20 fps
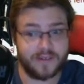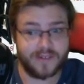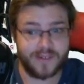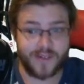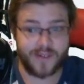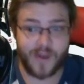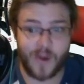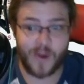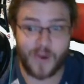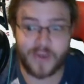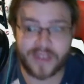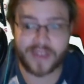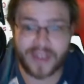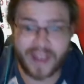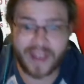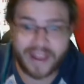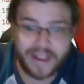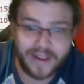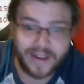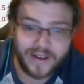
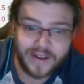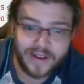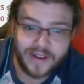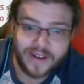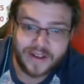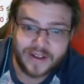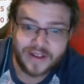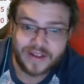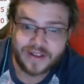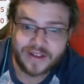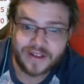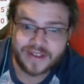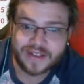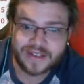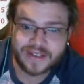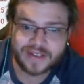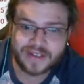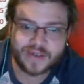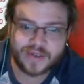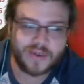Okay.
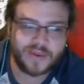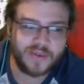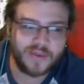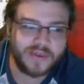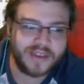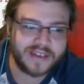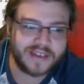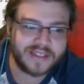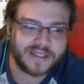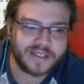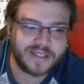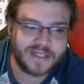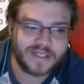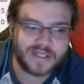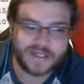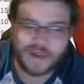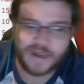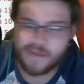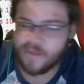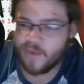That's cool that we get to see
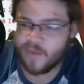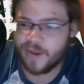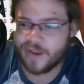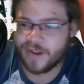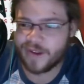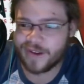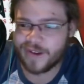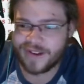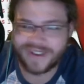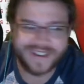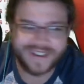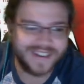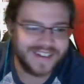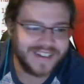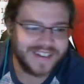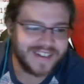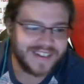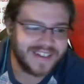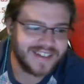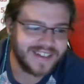something weird.
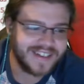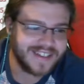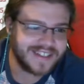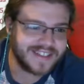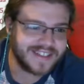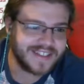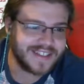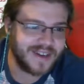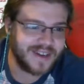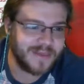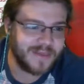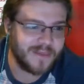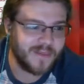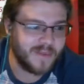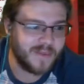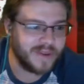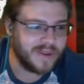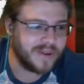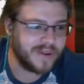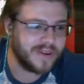Something
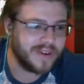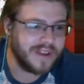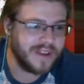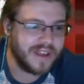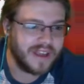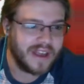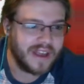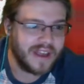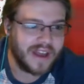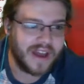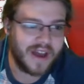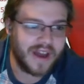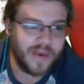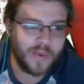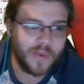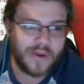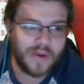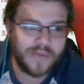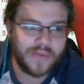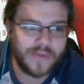weird. We'll
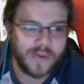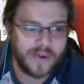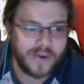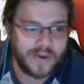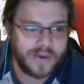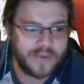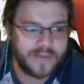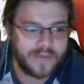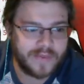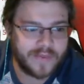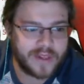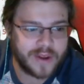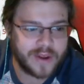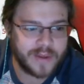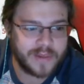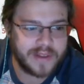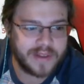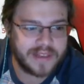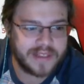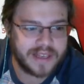go for Flare
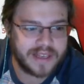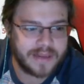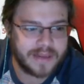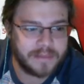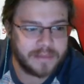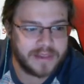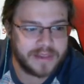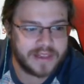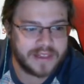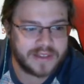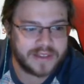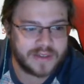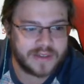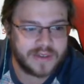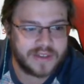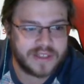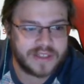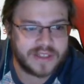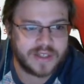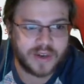Blitz and Blizzard
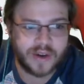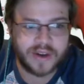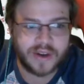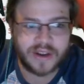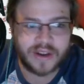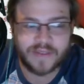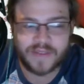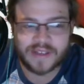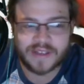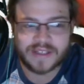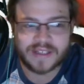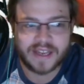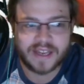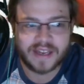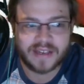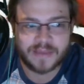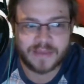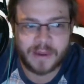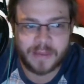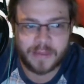this turn. If he
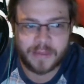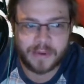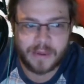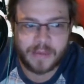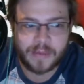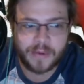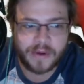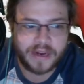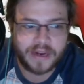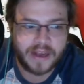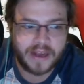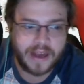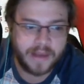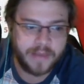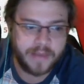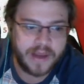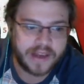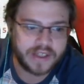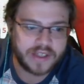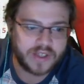sings my Primarina, I'm
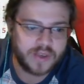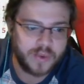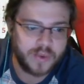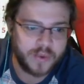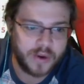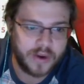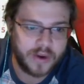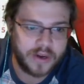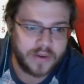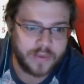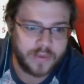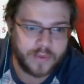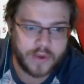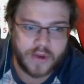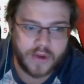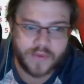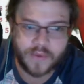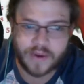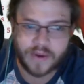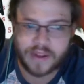not too worried. We'll go
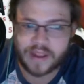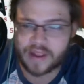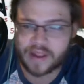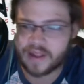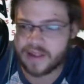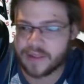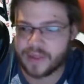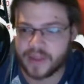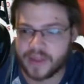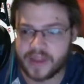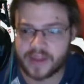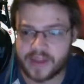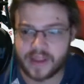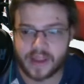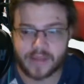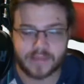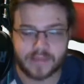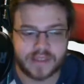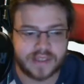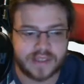for a Gigalith late
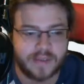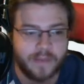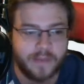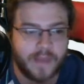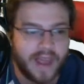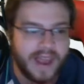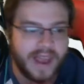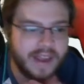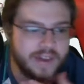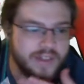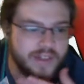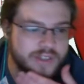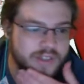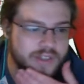game Smash.